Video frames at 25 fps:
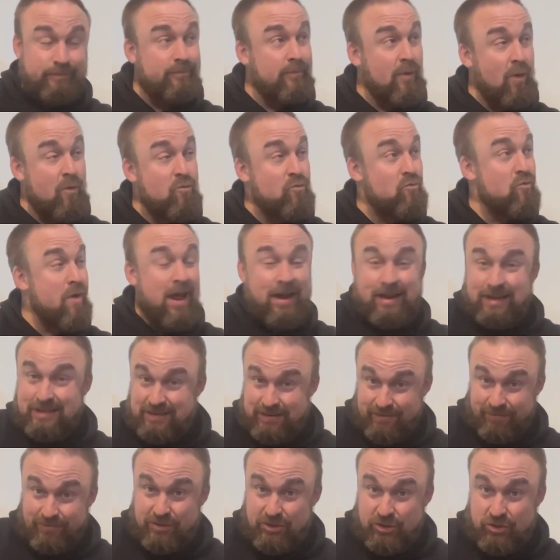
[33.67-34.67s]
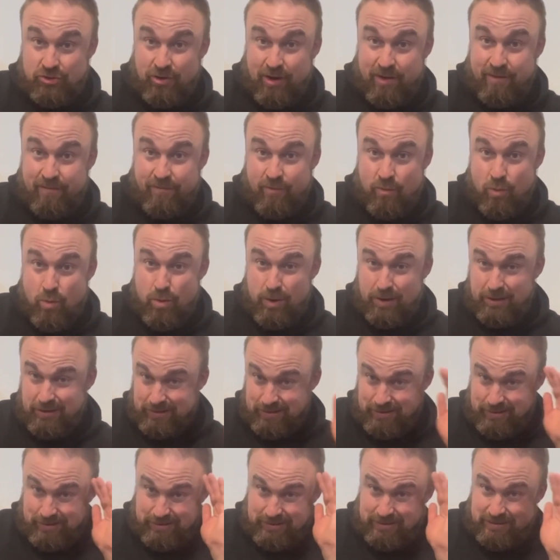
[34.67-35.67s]
relatively straightforward,
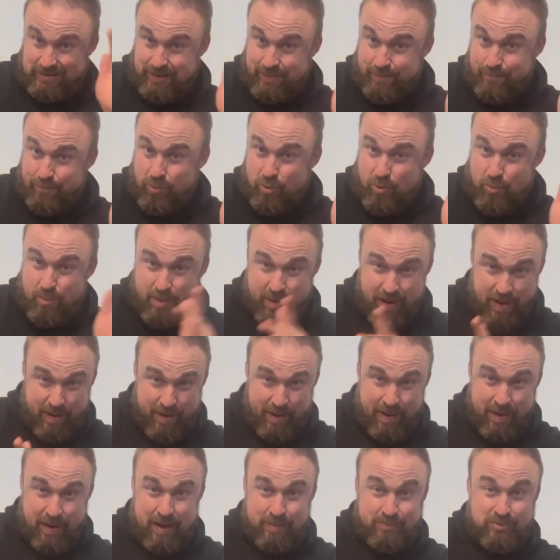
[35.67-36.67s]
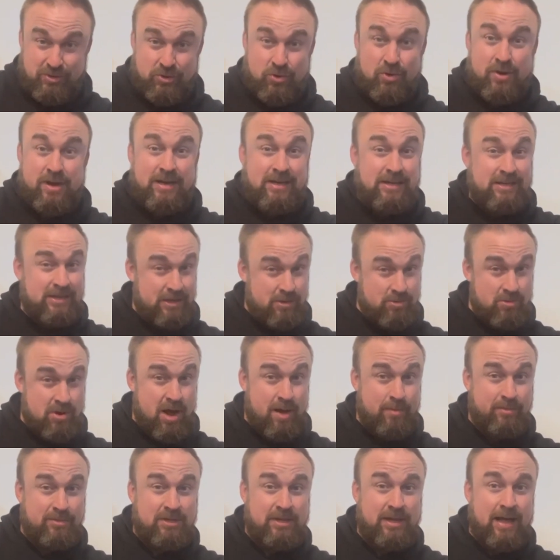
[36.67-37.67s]
simple, but perhaps not easy. We'll
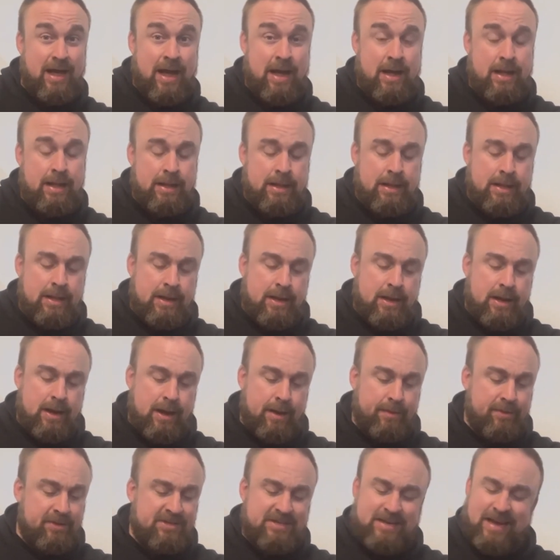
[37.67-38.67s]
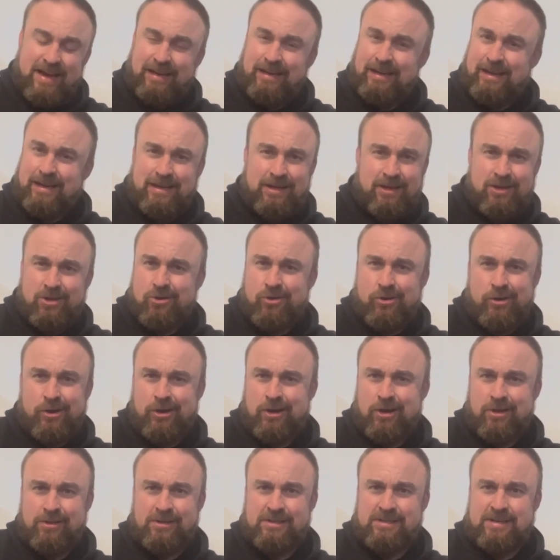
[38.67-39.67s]
come to that. The technique, you can
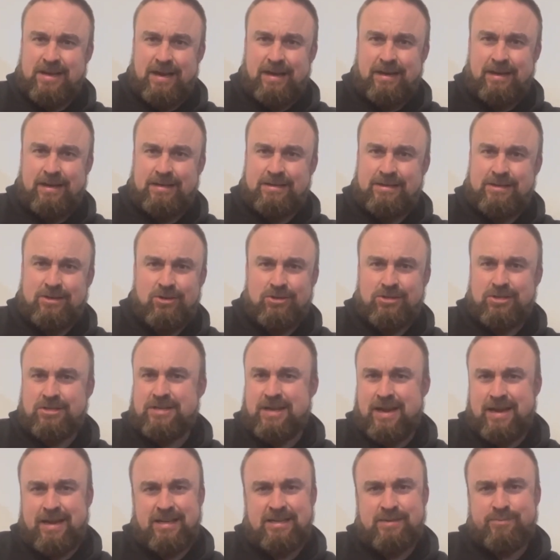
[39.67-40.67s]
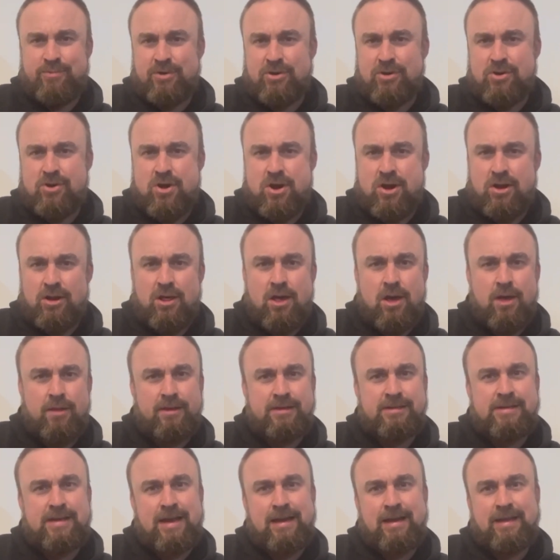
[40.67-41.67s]
learn the technique. There's lots of techniques, but you can learn the
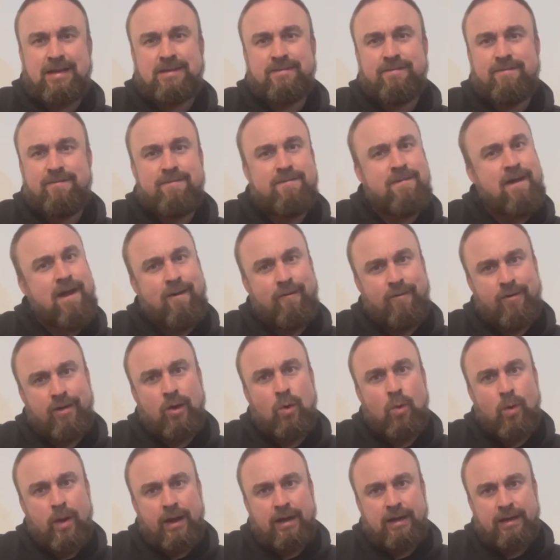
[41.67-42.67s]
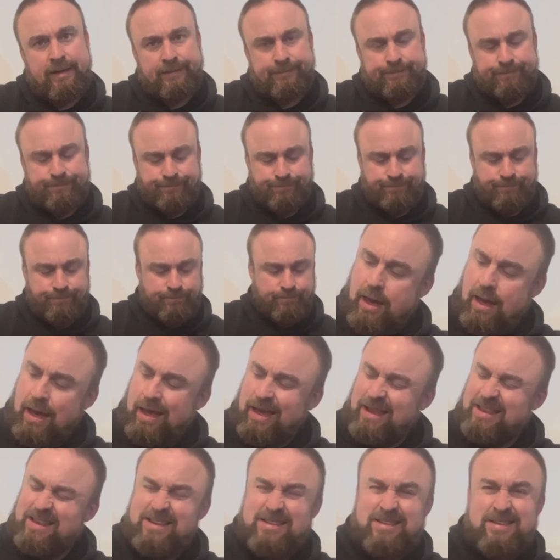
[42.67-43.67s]
techniques very quickly.
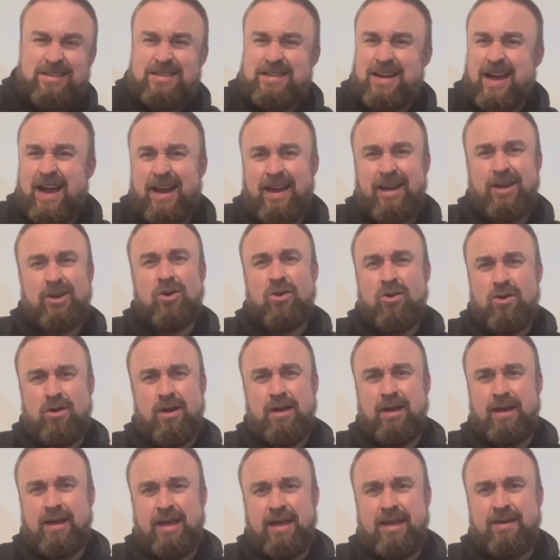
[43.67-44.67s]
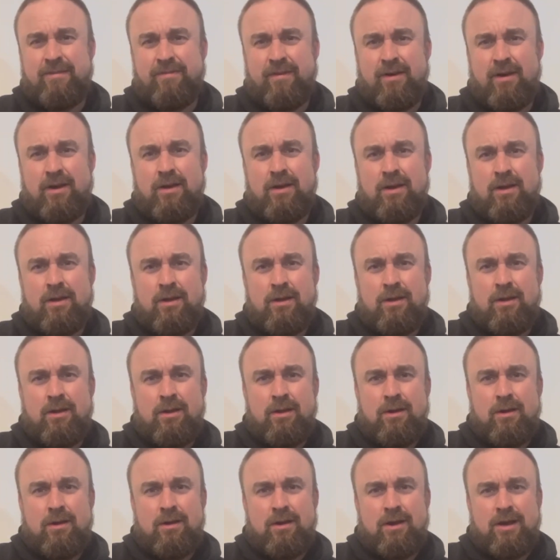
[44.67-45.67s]
It doesn't take long either.
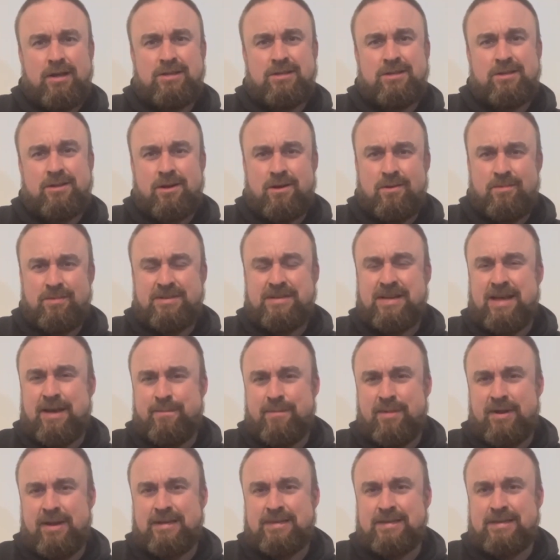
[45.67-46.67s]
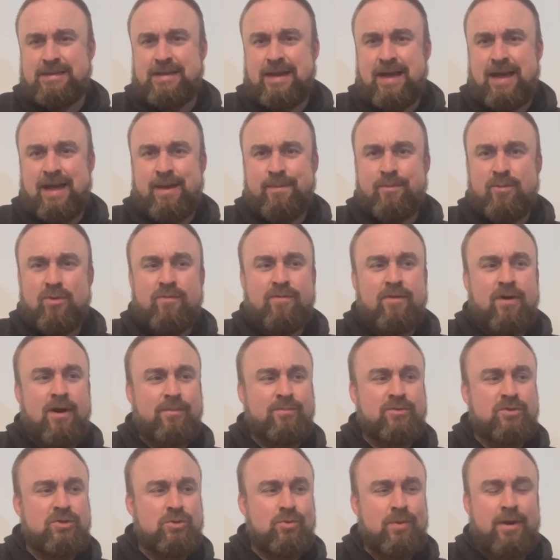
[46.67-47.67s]
Like, start with 10 minutes a day, move it
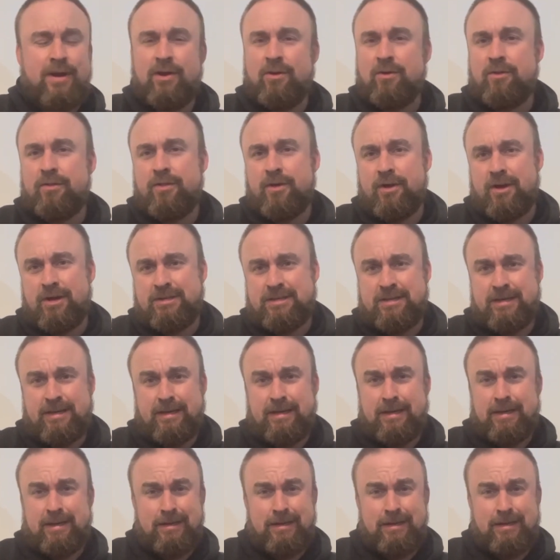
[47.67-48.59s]
up to 20 or 30.